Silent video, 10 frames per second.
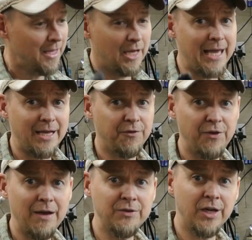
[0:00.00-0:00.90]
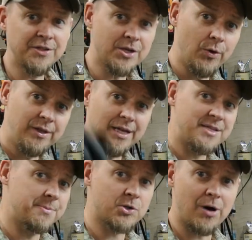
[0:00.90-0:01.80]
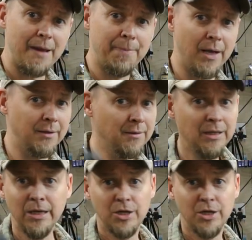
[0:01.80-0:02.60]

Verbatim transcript: Again, if you haven't done so, hit that subscribe button.